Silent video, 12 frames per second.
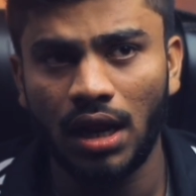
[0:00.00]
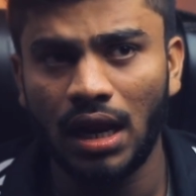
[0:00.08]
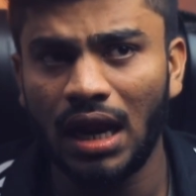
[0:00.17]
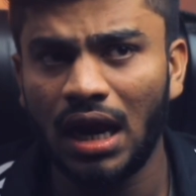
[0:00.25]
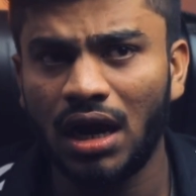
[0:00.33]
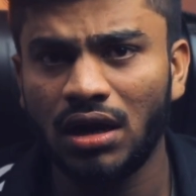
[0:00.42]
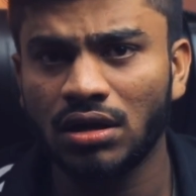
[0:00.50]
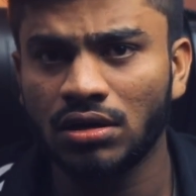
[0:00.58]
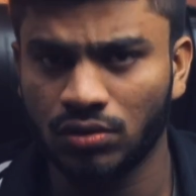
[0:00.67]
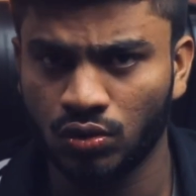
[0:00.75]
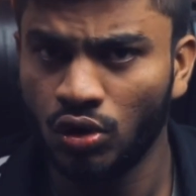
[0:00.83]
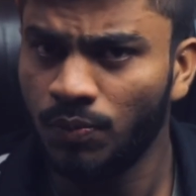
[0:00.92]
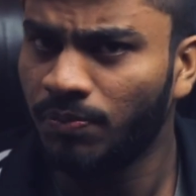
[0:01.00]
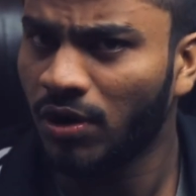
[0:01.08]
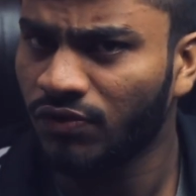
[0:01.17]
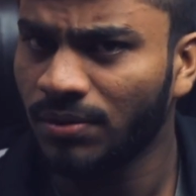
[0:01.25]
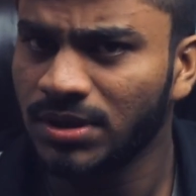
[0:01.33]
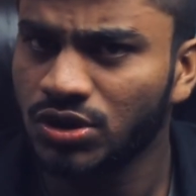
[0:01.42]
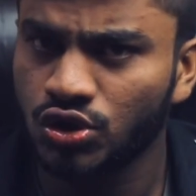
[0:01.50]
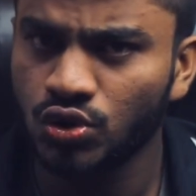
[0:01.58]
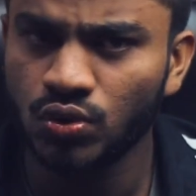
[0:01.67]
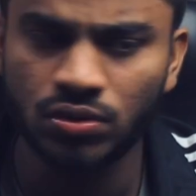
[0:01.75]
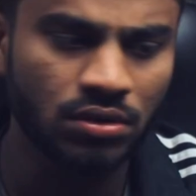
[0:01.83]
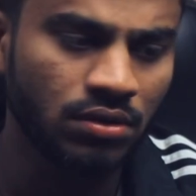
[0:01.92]
and good performance
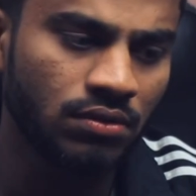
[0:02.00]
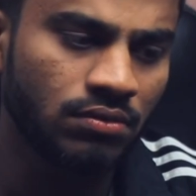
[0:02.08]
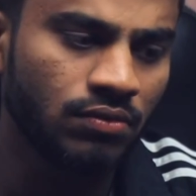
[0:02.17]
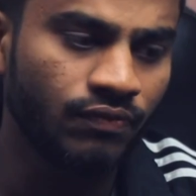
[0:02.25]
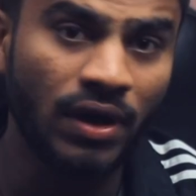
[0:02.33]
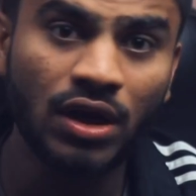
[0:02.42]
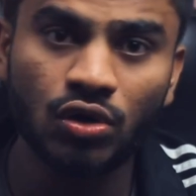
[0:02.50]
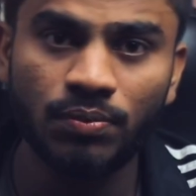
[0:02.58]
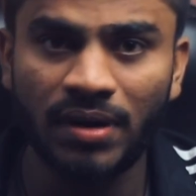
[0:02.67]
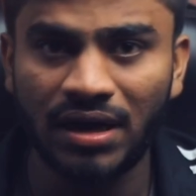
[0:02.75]
too. Very good